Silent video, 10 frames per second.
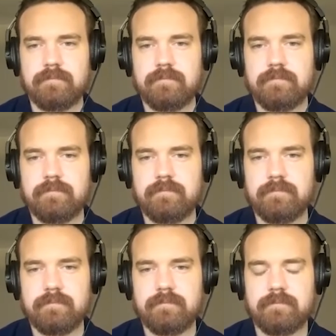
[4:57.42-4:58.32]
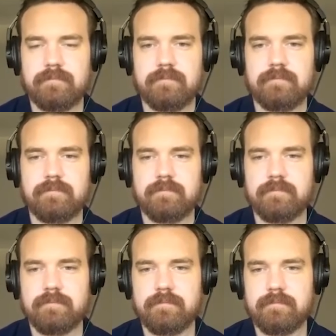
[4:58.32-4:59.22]

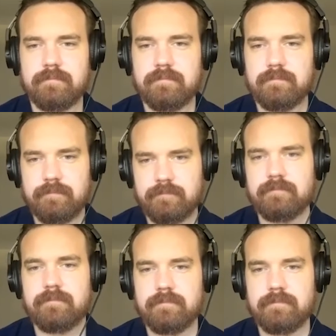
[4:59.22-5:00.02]
(silent)